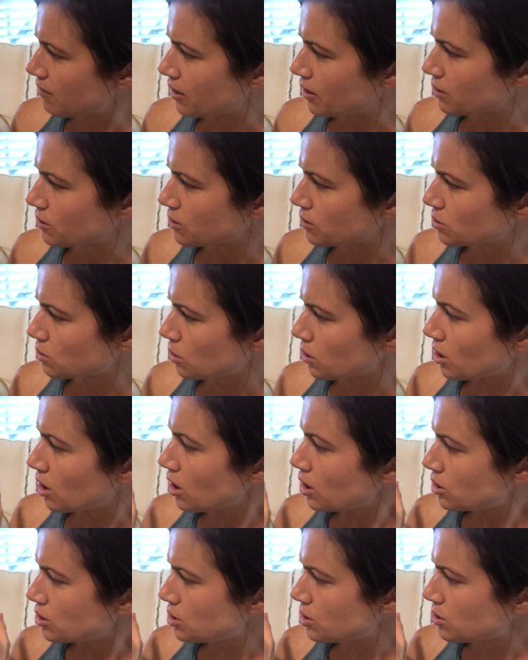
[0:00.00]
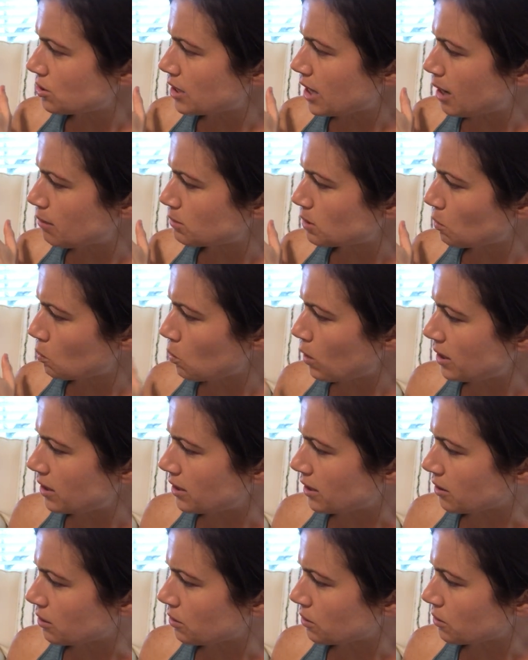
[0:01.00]
nickels or 2 dimes and
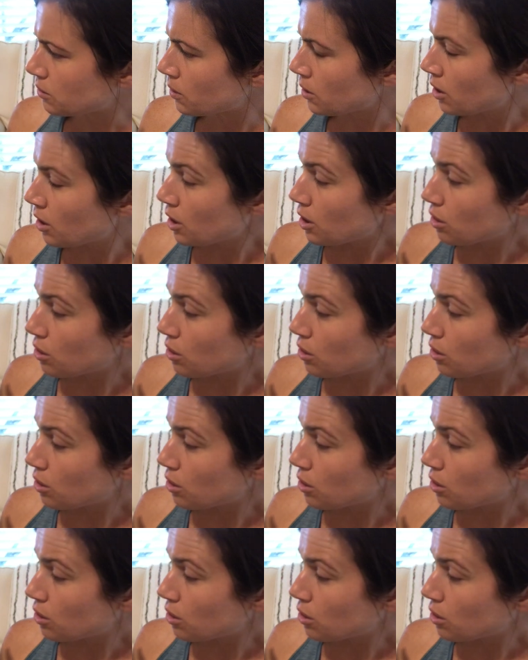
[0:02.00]
1 nickel or